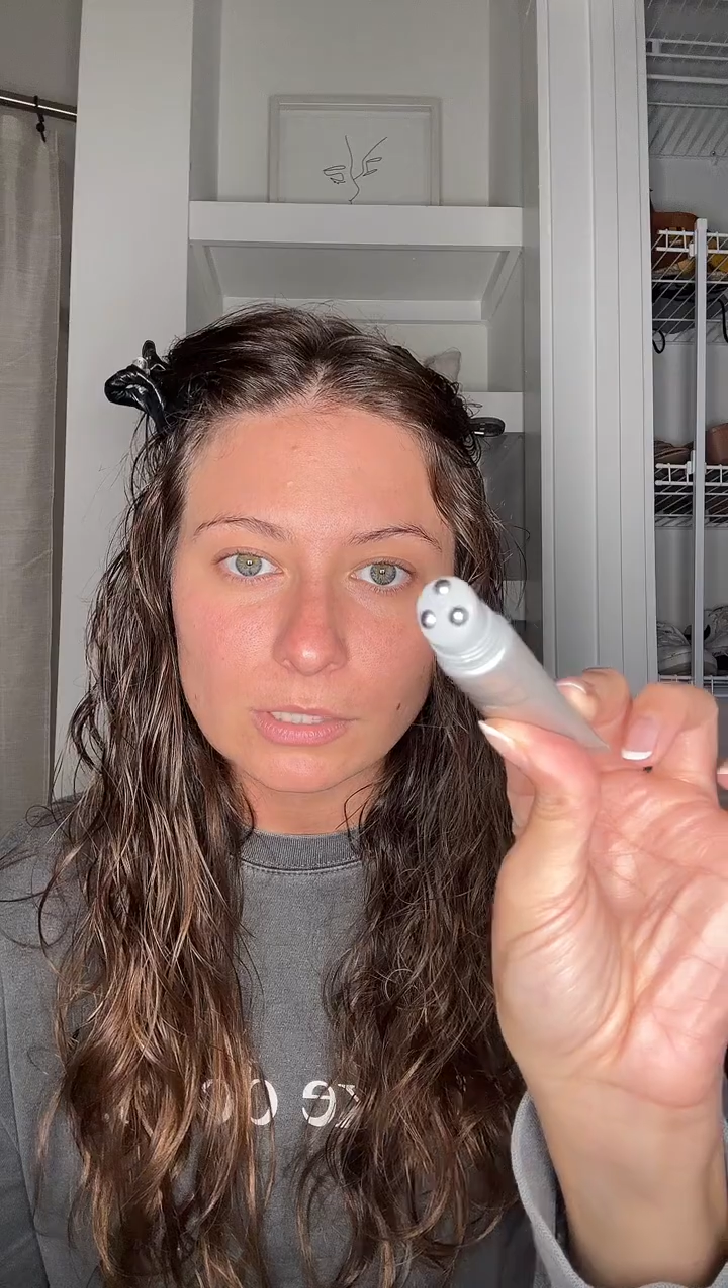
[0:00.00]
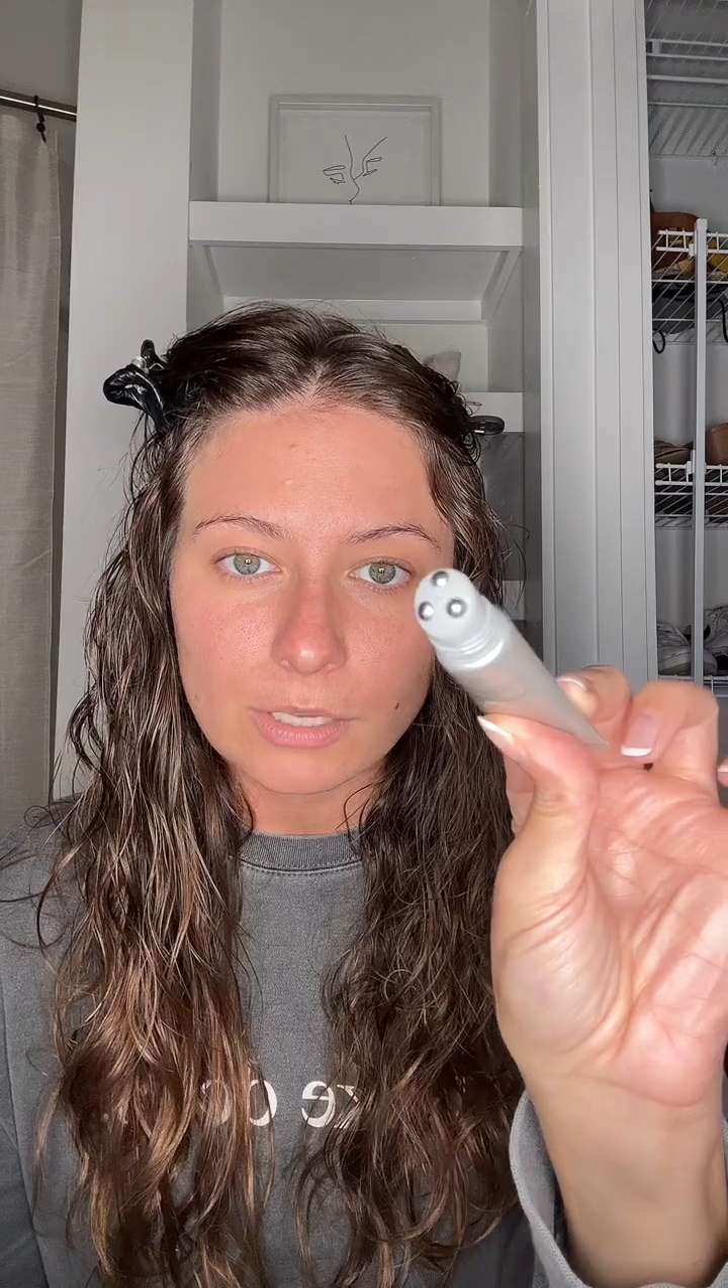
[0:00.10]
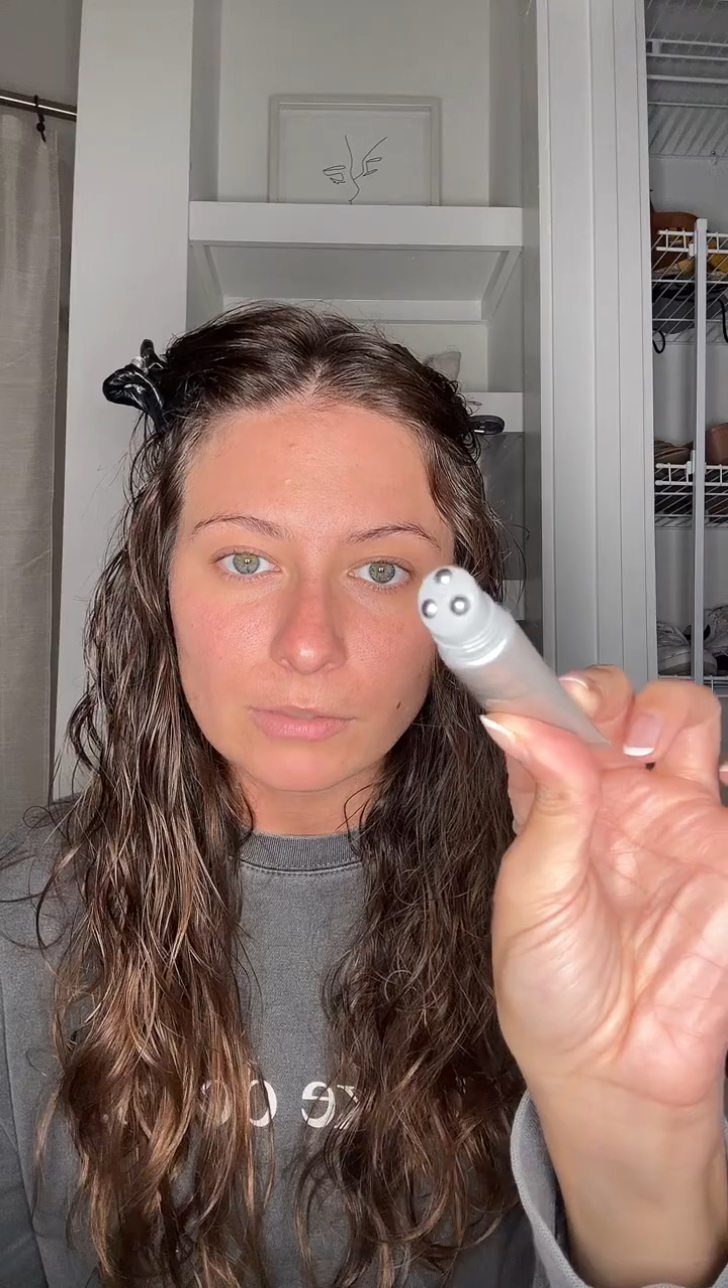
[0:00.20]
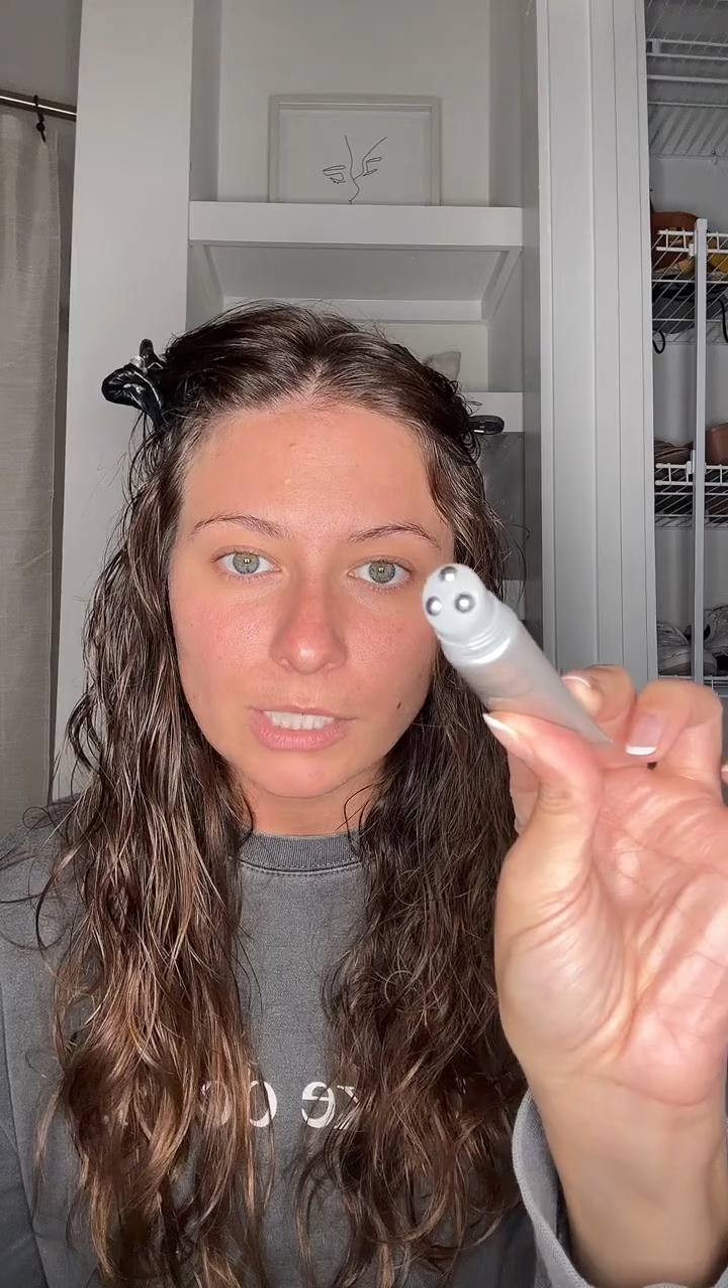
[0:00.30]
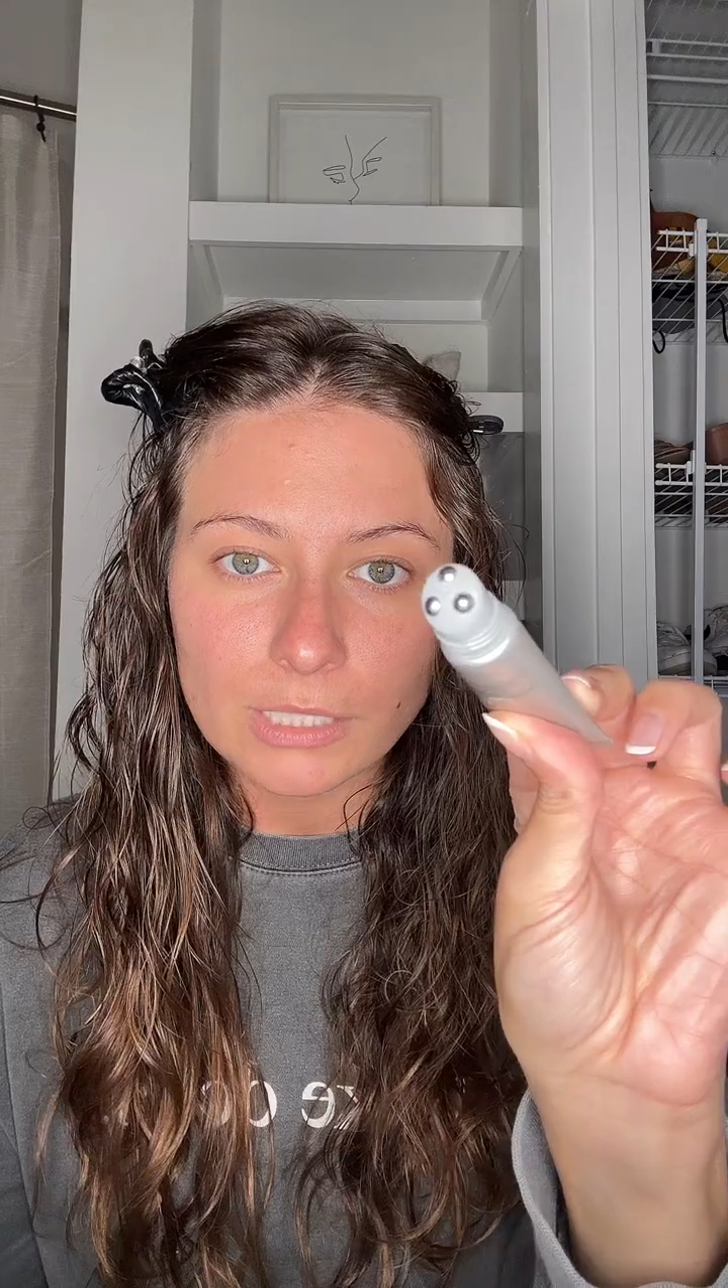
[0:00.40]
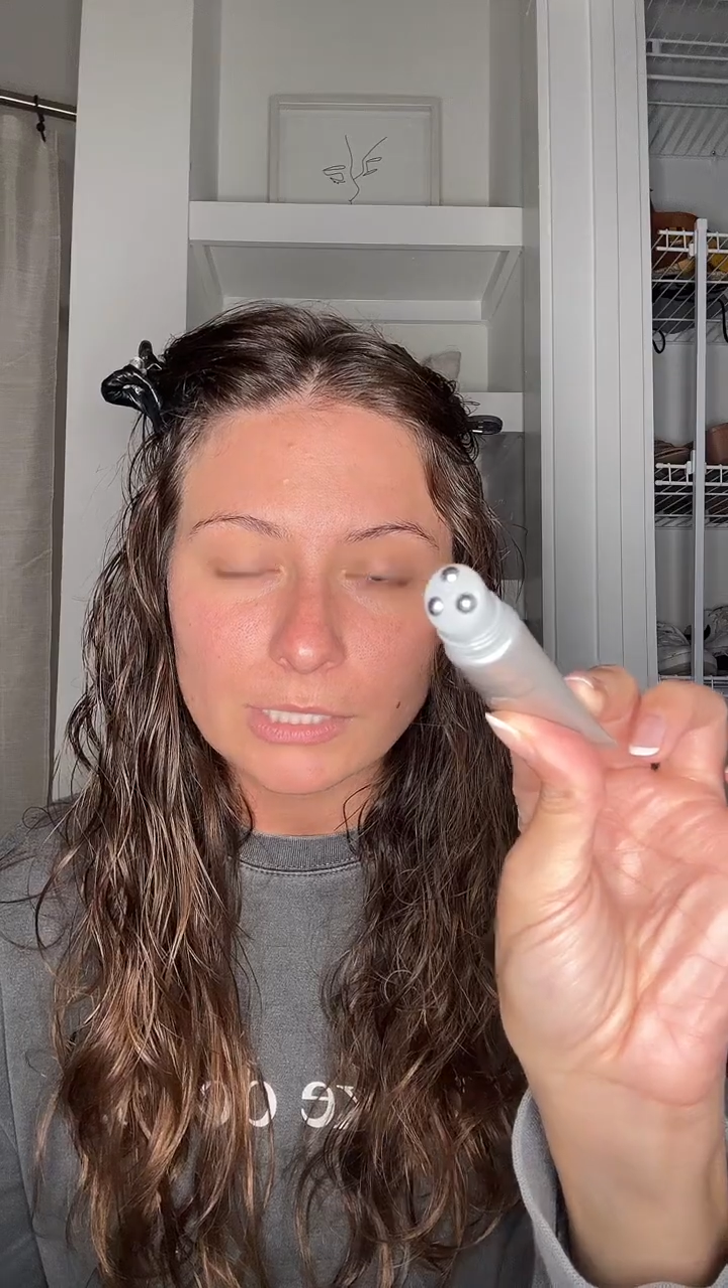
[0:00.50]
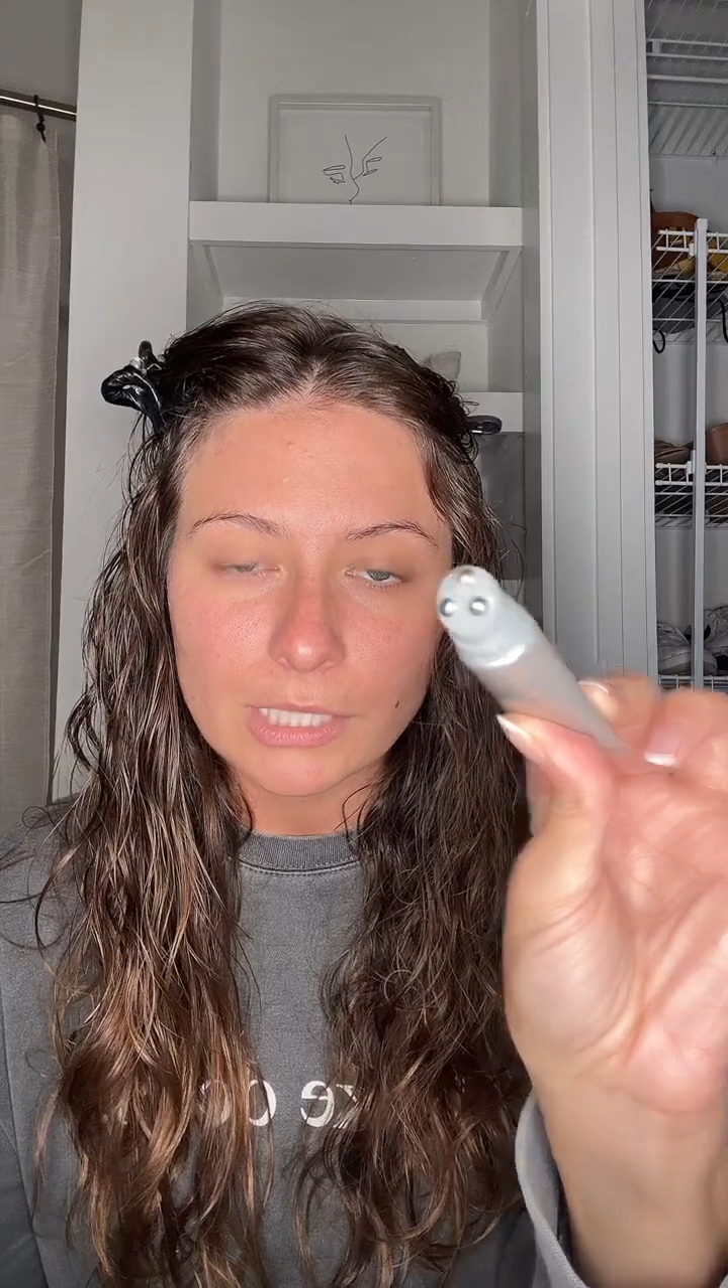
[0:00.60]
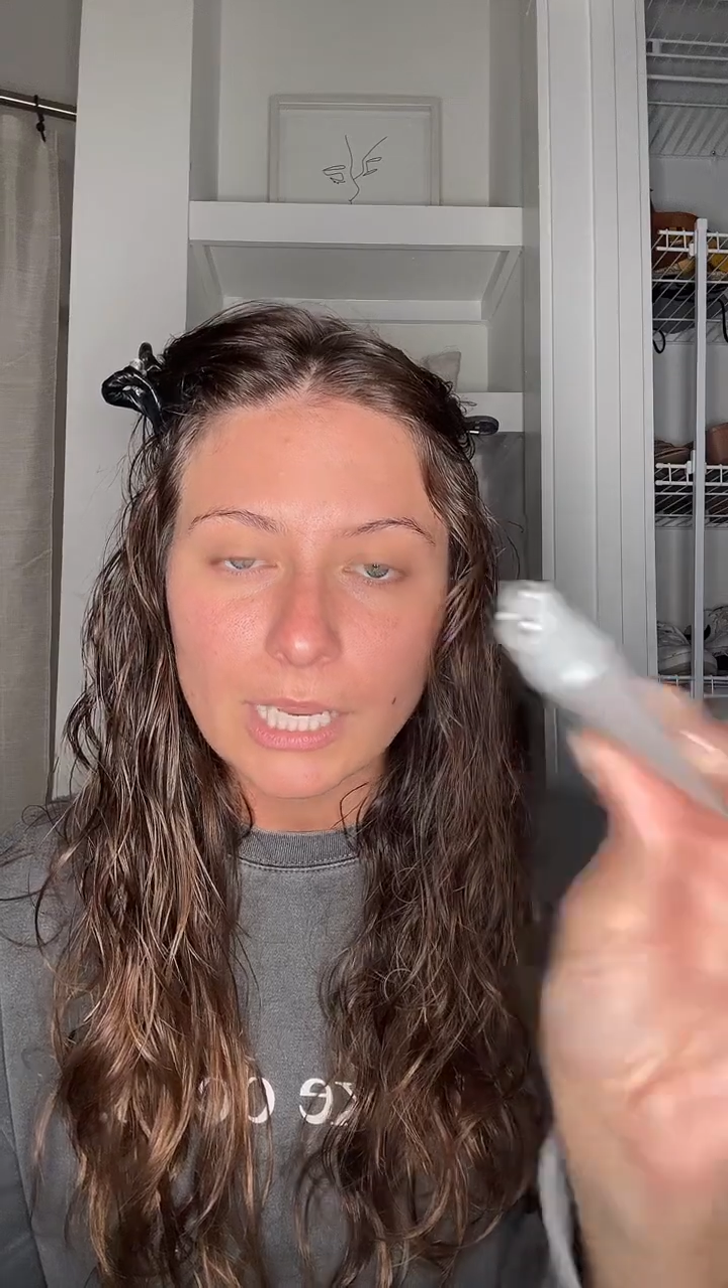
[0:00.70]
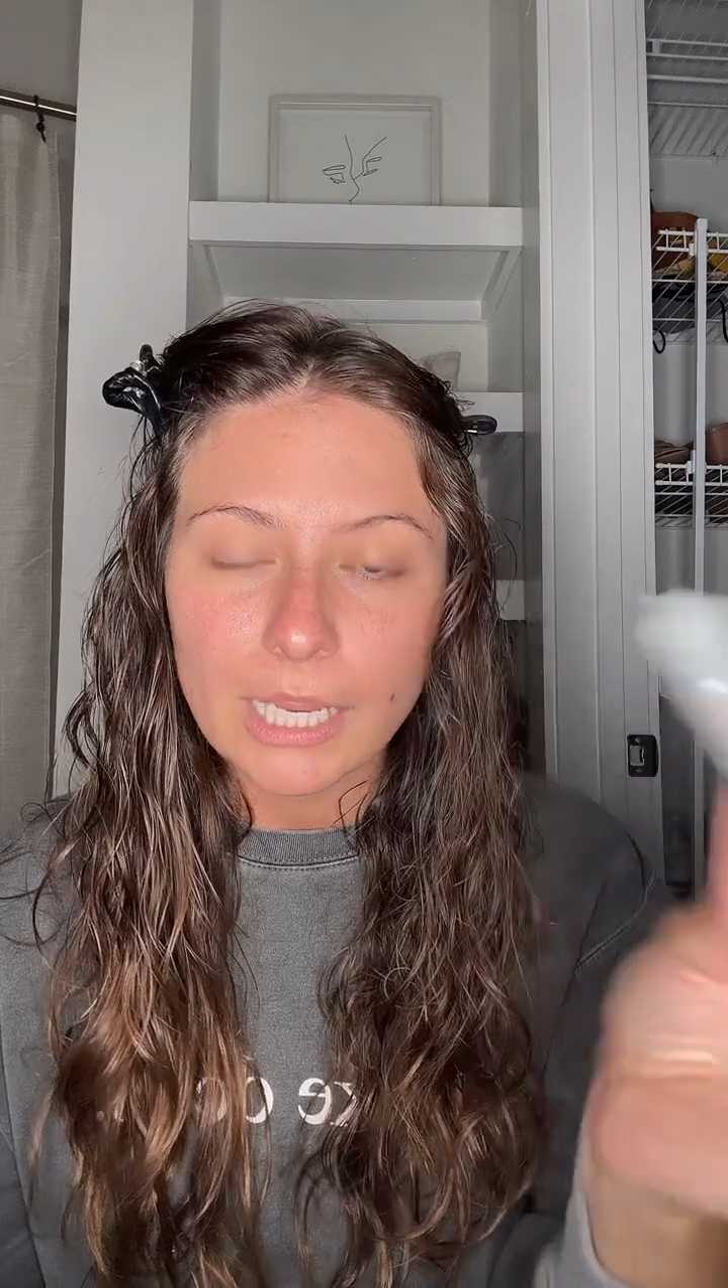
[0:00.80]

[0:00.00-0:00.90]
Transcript: on it,